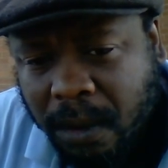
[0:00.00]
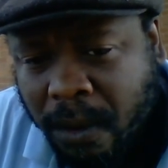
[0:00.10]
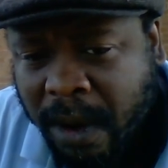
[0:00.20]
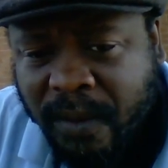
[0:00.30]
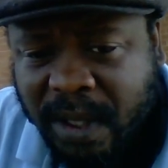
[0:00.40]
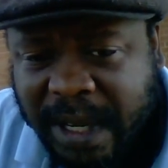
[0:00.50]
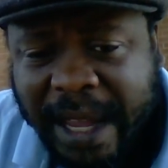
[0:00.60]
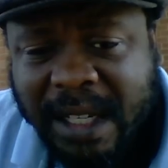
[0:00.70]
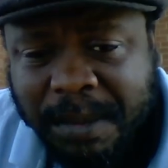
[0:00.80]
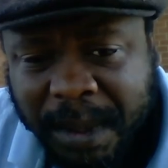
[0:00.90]
or even
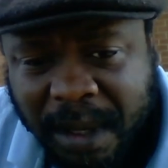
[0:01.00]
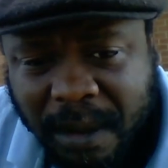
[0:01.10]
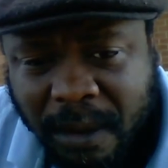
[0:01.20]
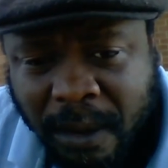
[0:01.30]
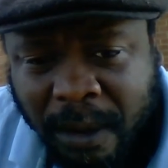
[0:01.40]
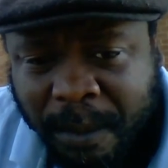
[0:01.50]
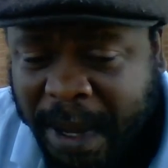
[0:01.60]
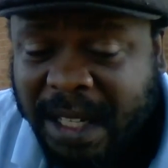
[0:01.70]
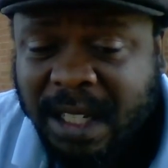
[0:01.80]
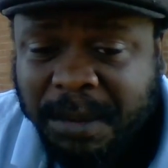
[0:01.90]
text me or
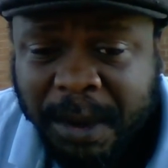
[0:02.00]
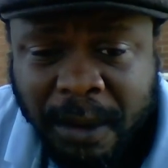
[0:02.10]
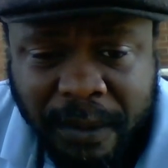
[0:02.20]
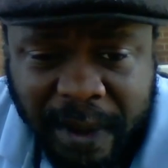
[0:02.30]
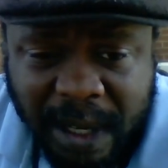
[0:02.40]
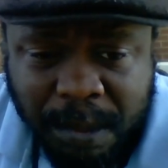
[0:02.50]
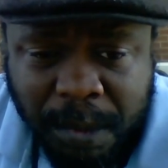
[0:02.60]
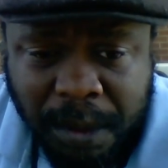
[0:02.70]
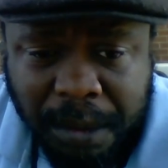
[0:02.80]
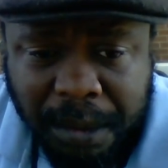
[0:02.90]
message me on
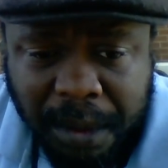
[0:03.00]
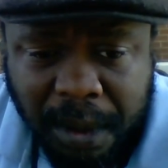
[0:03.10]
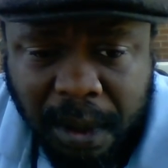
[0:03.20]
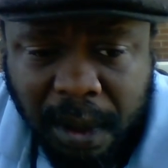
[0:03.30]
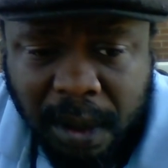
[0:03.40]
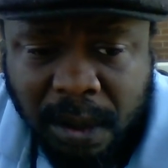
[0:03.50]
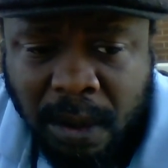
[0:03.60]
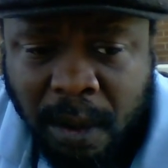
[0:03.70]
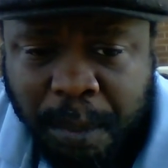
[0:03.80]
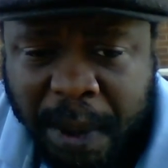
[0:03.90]
Facebook.
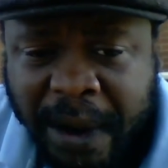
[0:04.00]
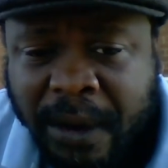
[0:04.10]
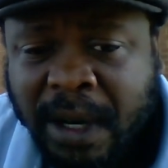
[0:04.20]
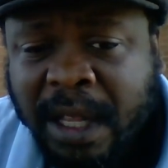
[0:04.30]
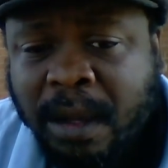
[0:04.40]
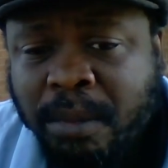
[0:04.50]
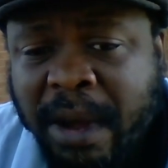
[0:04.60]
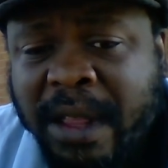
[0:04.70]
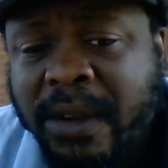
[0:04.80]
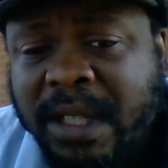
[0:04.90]
So apparently the
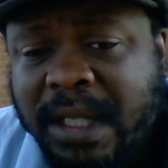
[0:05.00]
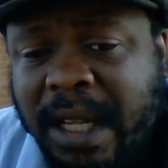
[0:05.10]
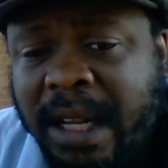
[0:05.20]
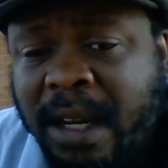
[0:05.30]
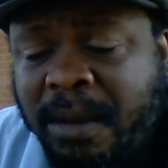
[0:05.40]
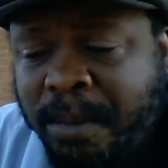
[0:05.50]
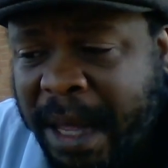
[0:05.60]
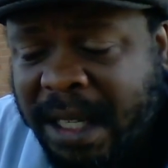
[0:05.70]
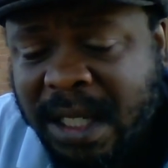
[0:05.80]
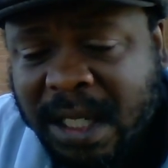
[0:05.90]
brother is sending a
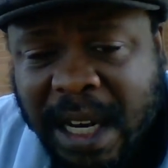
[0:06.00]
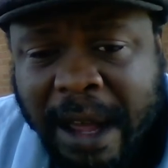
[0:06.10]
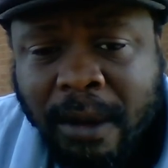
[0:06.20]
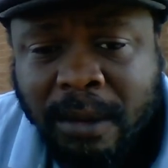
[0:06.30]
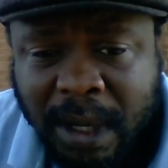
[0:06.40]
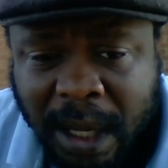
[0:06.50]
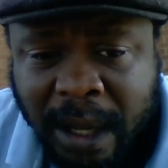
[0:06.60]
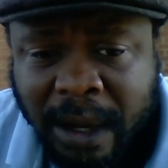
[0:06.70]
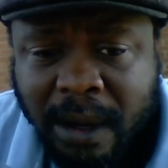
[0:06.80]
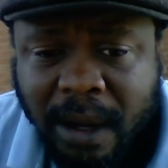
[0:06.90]
message loud and
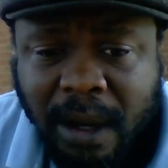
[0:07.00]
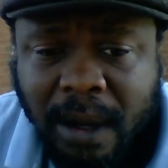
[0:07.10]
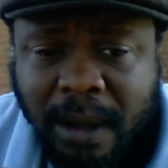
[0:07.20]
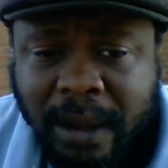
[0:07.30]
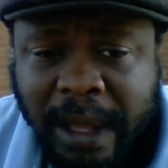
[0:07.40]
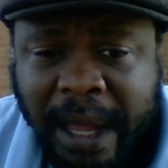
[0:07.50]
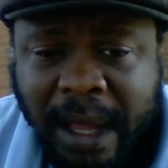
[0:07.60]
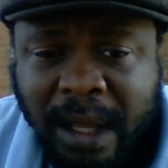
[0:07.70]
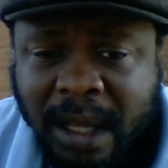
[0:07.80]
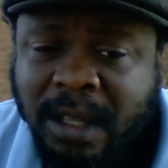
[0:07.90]
clear
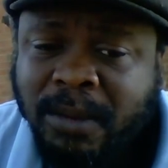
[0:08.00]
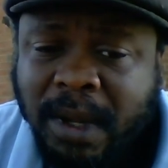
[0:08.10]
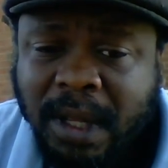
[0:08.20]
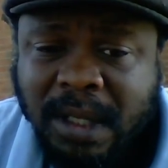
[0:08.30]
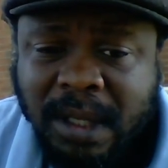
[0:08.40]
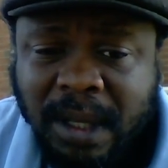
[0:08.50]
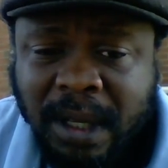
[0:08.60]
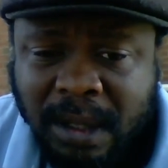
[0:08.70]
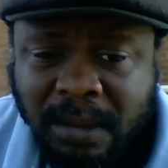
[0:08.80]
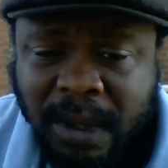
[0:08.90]
that he's
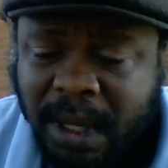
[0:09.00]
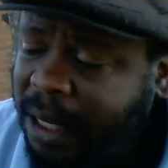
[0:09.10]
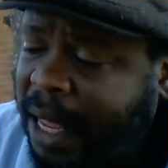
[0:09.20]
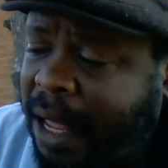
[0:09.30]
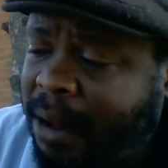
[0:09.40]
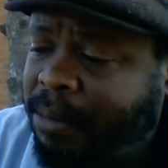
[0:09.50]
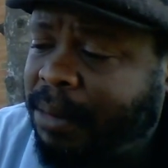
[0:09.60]
really not